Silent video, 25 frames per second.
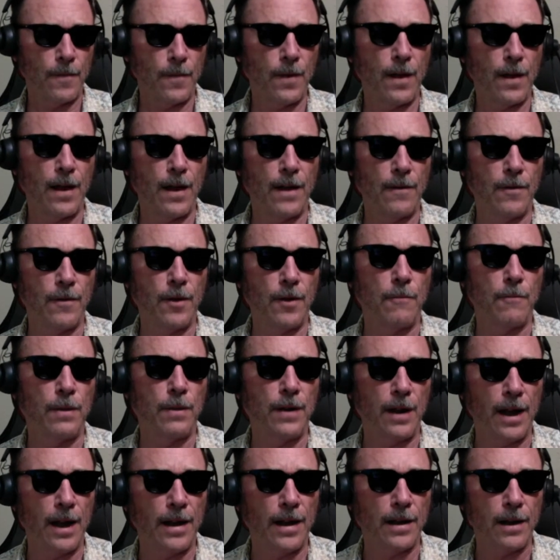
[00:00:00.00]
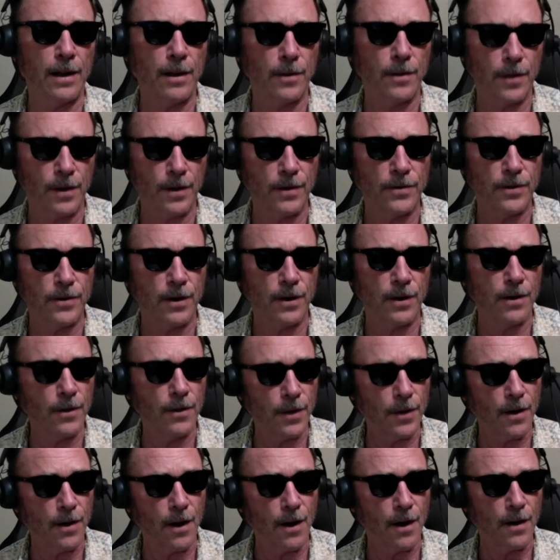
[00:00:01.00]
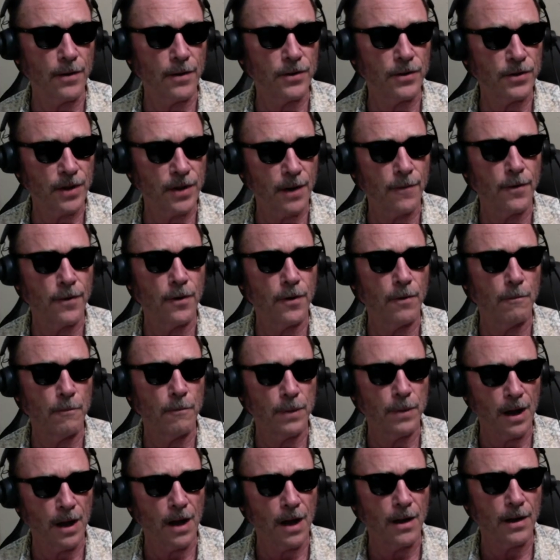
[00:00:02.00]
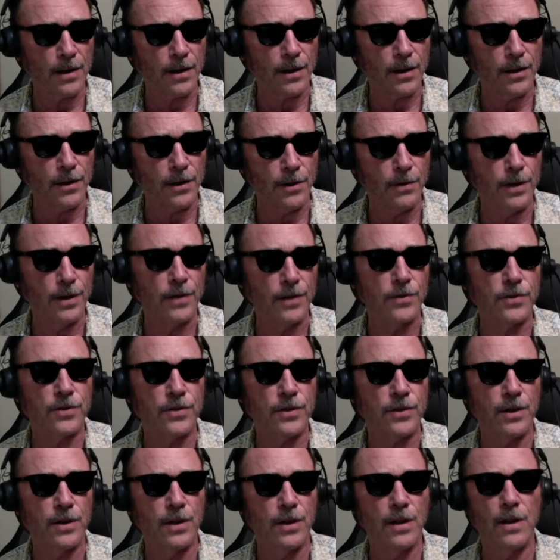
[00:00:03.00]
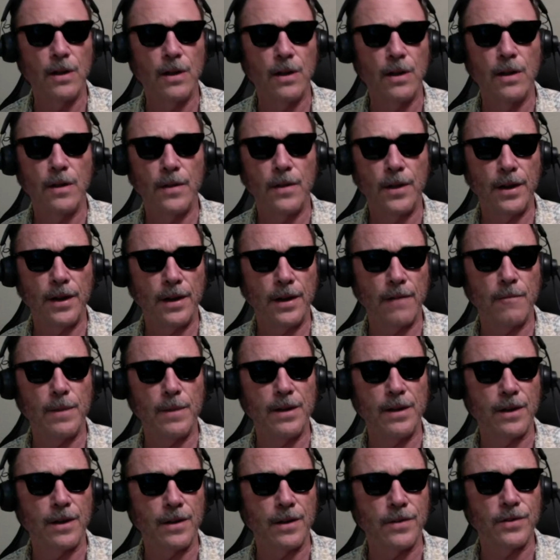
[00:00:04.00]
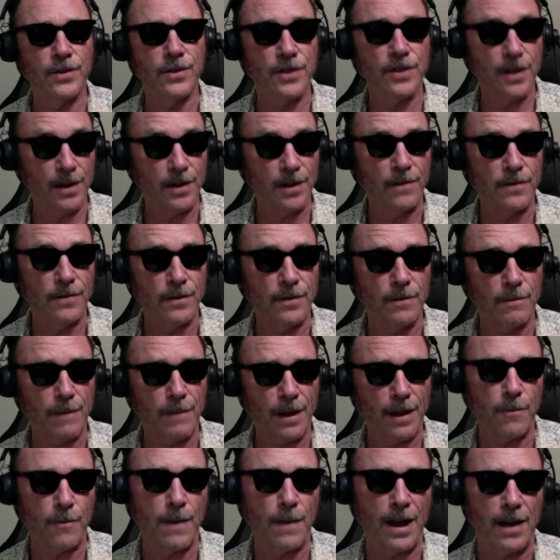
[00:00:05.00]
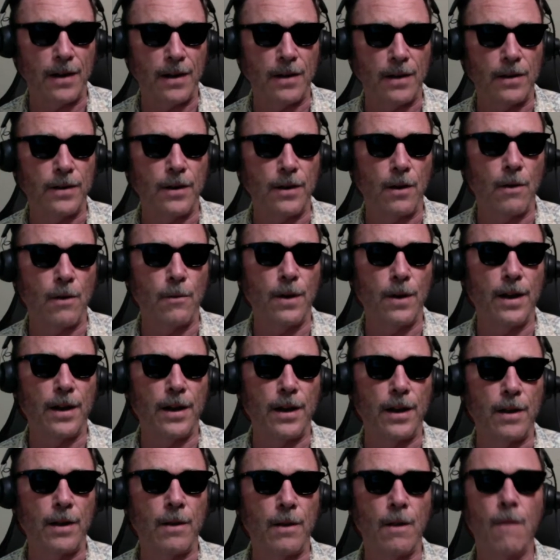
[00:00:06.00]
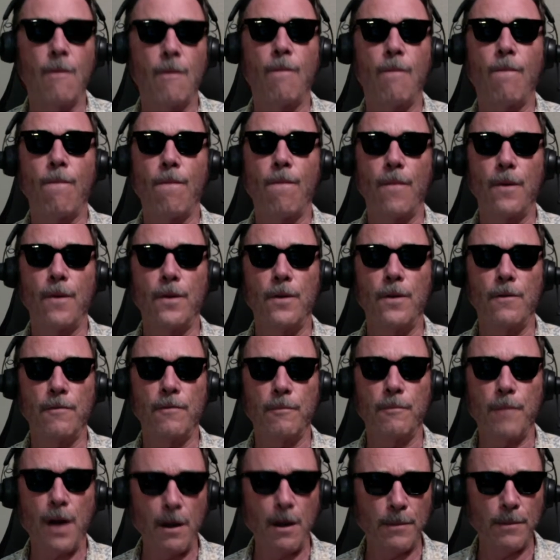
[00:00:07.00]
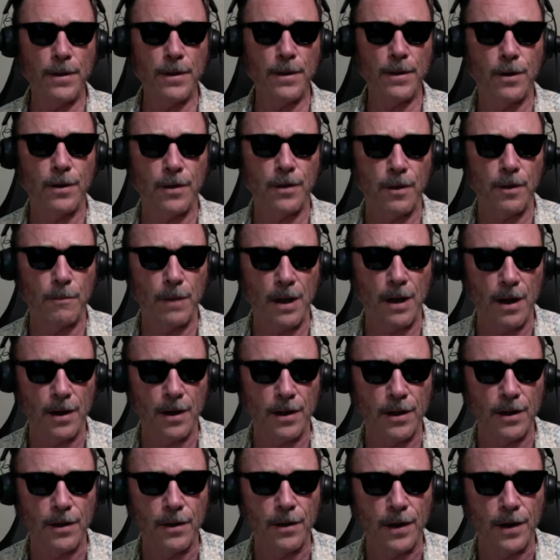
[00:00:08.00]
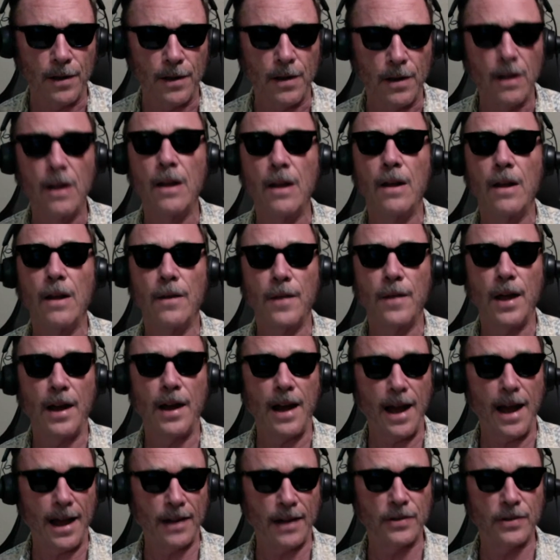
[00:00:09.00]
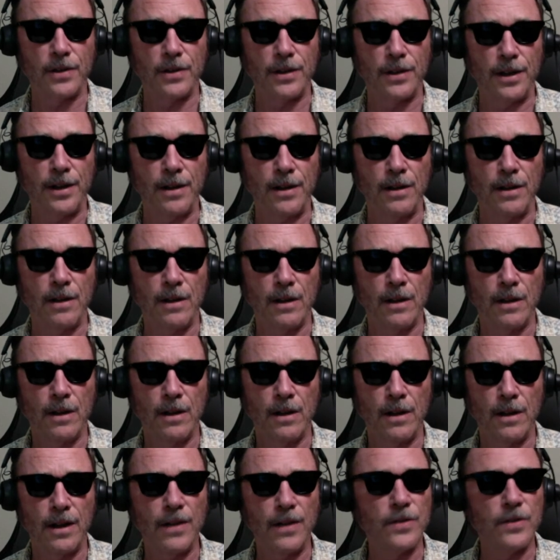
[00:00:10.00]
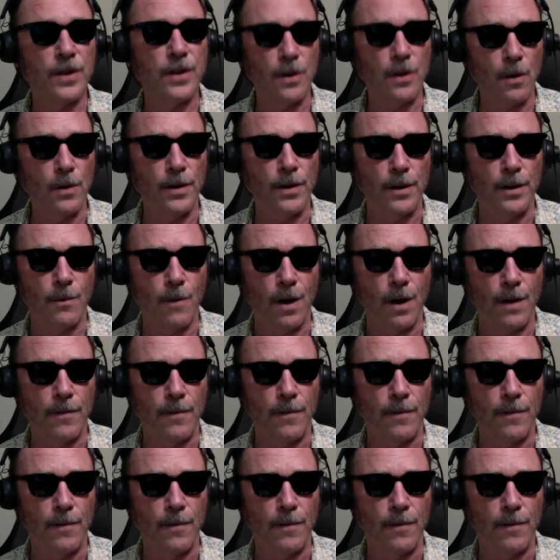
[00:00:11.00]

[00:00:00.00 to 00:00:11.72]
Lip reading: And the Planck, there are several Planck units that have been conceived mathematically already. You've probably heard of the Planck unit. That actually is the only one.